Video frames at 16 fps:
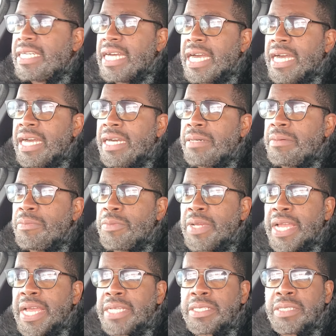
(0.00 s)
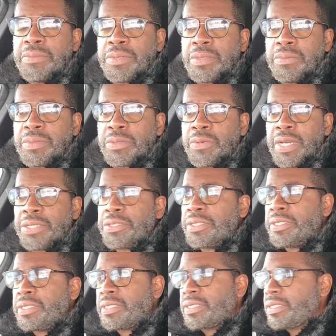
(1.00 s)
I'm going to ask him some
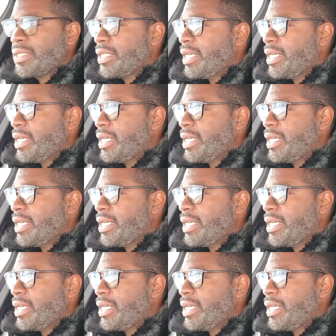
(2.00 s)
questions.